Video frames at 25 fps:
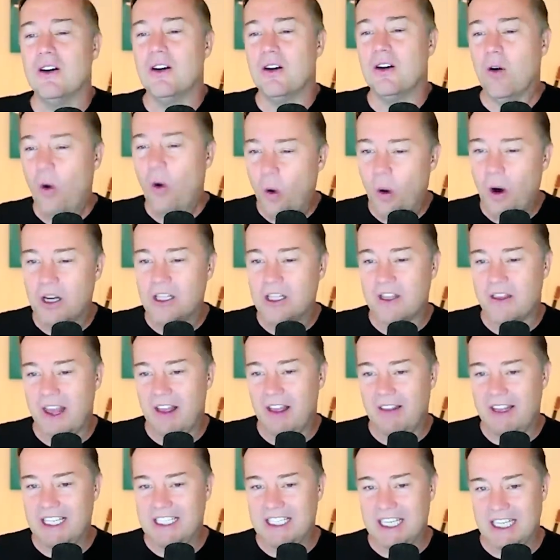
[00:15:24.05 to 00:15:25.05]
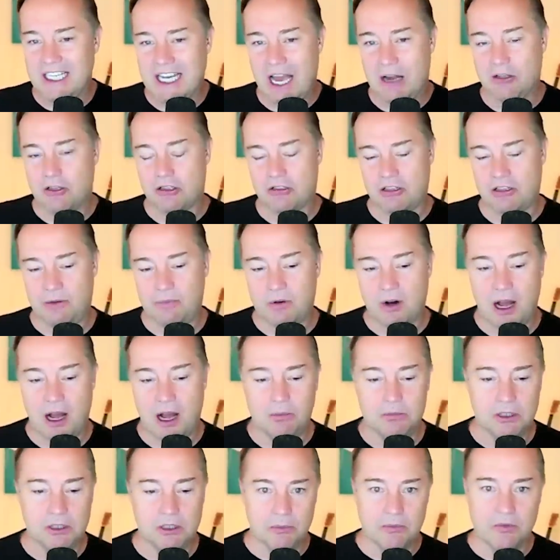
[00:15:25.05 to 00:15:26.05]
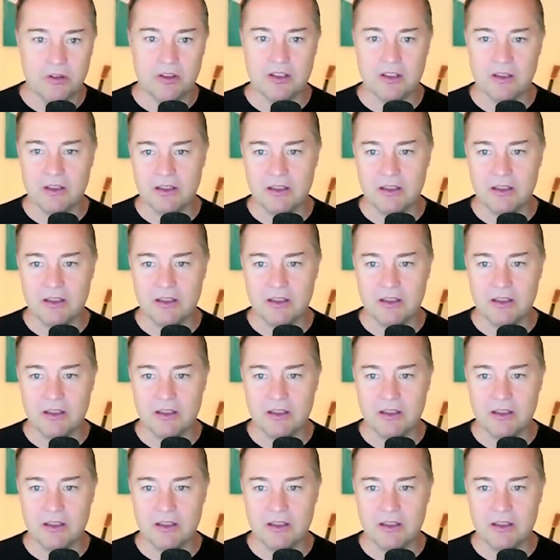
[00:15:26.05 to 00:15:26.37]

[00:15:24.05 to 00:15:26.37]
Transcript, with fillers: or do they lead to downstream problems?